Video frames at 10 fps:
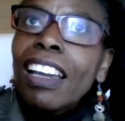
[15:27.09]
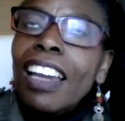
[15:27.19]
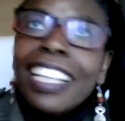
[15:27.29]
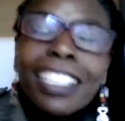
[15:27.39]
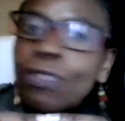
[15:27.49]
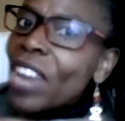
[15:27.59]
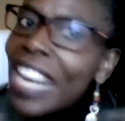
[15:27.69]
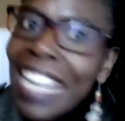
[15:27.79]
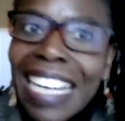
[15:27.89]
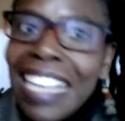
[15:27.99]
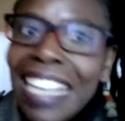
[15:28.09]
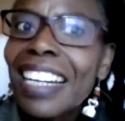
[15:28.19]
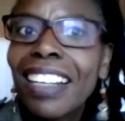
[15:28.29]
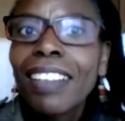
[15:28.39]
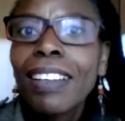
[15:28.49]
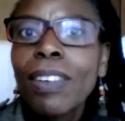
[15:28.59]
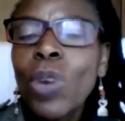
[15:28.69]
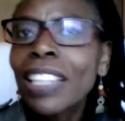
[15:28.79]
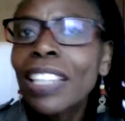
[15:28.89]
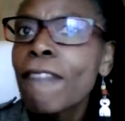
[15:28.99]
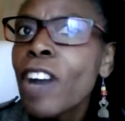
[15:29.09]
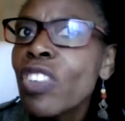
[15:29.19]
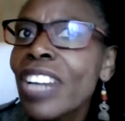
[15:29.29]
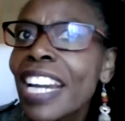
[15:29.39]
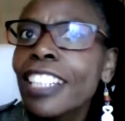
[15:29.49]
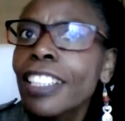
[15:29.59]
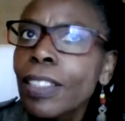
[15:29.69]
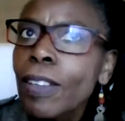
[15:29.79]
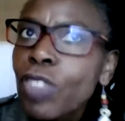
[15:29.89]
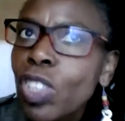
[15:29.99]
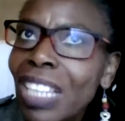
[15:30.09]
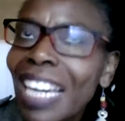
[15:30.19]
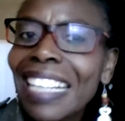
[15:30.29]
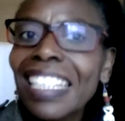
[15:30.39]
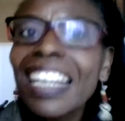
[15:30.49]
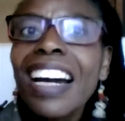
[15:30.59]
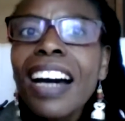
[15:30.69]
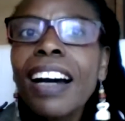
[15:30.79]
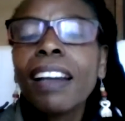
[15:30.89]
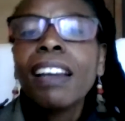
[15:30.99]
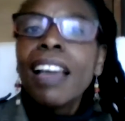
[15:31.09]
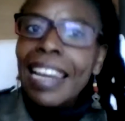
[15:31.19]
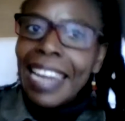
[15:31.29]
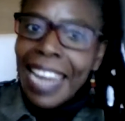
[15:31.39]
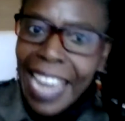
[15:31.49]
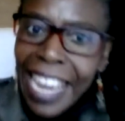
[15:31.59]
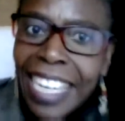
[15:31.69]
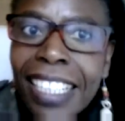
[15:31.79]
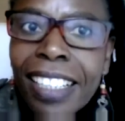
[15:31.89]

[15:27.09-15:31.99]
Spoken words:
it's very clear what the foundations of society are: land,